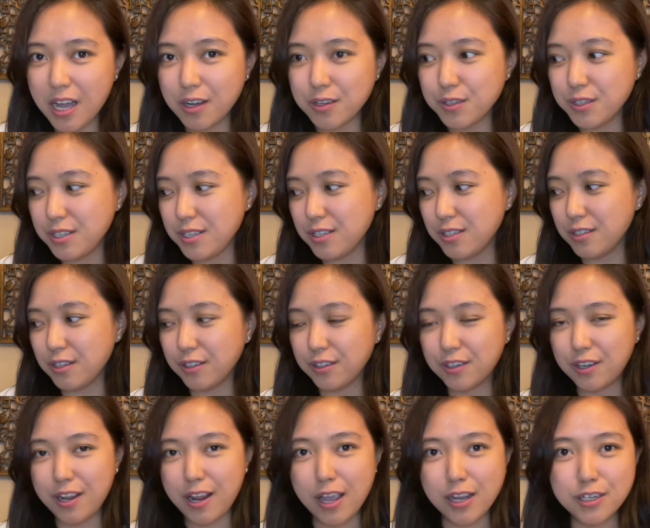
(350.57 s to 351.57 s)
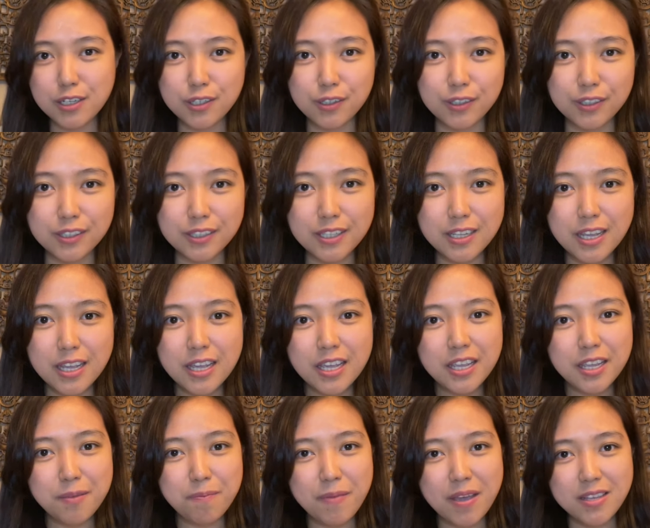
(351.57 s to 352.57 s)
season collection,
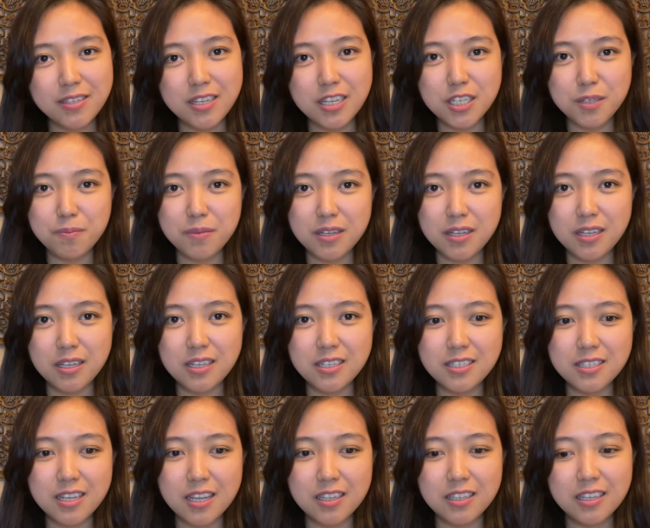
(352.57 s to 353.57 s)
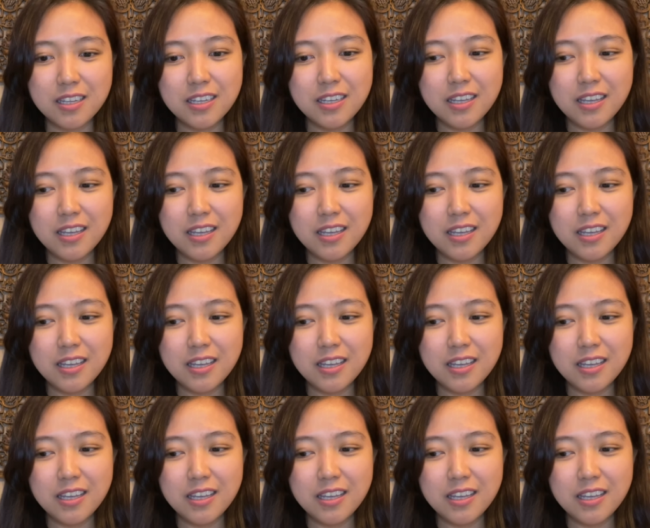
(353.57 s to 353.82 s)
he messaged me, said,